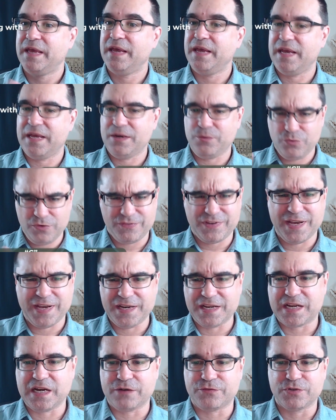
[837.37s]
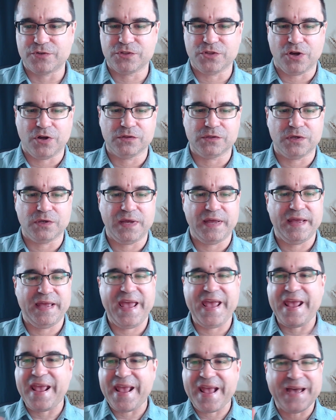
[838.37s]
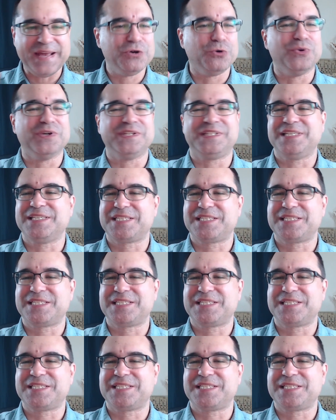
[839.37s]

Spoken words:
And we've kind of covered all... Hey, I know what this